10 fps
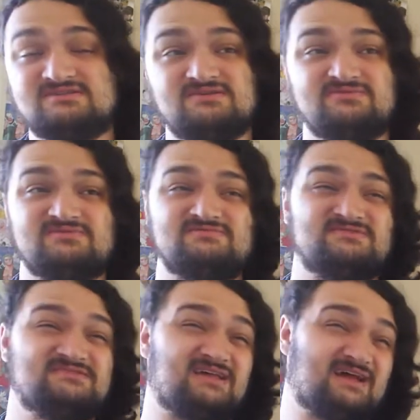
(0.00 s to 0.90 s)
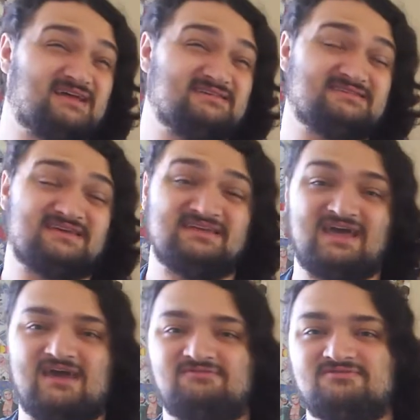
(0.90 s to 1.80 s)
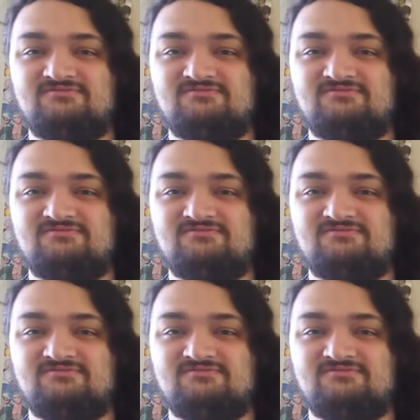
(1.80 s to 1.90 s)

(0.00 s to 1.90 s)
Some of them just, I guess, can have a